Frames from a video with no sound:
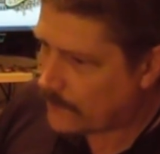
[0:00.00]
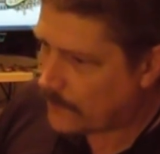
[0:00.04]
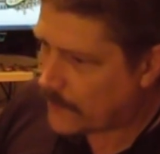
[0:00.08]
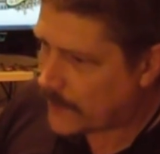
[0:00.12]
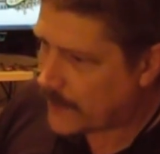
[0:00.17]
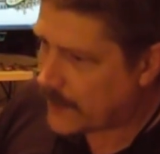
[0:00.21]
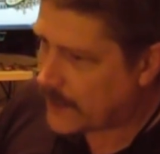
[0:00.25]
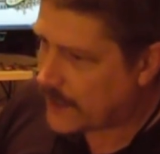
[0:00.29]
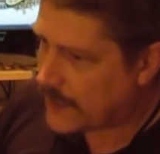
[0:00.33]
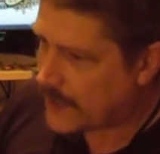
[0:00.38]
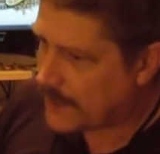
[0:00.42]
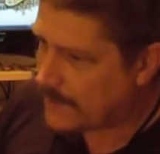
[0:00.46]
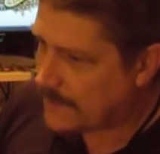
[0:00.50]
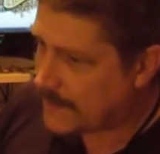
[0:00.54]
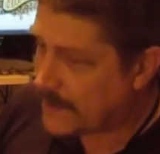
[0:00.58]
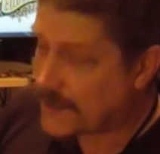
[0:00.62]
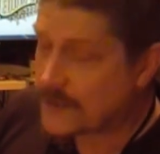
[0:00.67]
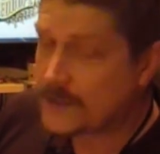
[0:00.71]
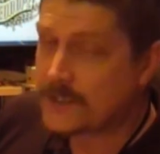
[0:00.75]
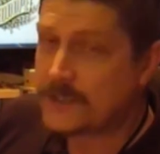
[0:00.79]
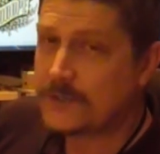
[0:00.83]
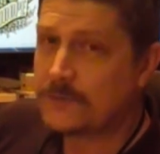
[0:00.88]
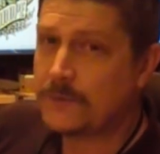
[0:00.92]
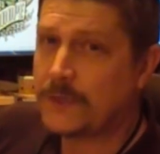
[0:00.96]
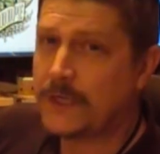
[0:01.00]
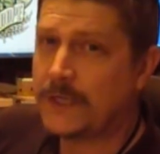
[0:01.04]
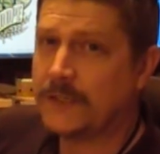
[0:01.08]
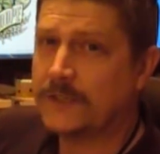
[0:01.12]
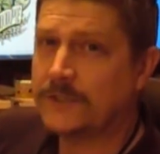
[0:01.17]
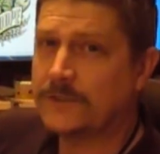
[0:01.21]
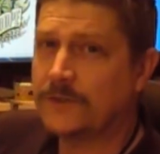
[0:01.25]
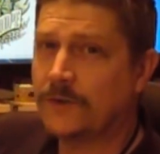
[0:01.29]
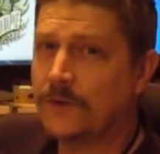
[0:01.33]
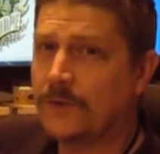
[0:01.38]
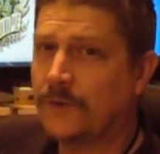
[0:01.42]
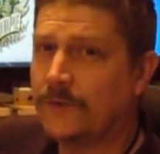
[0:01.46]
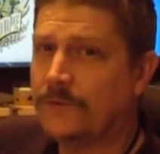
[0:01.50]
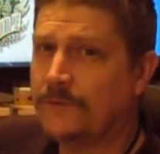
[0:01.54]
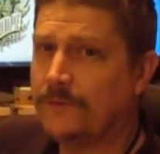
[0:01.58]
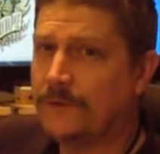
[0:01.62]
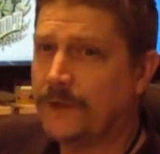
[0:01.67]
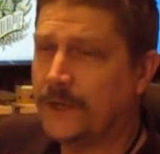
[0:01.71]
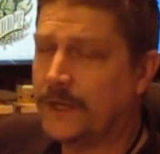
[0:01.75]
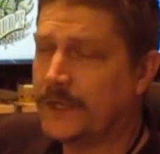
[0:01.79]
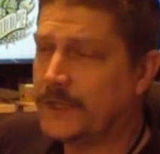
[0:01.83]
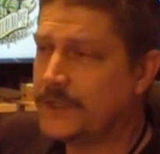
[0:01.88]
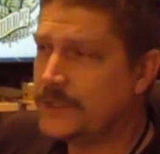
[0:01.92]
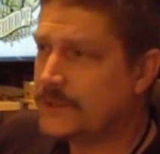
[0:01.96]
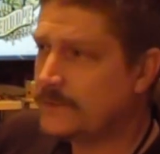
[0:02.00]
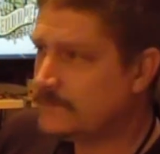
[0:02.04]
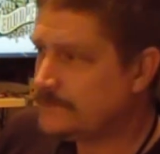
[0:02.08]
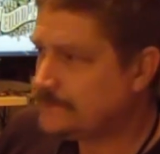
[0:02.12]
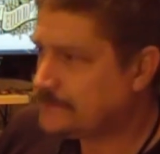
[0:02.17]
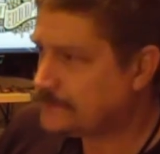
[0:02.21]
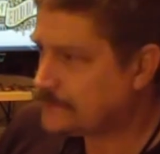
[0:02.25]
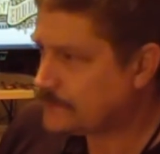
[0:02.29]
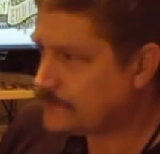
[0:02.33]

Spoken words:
Wee bit of sweetness on the finish.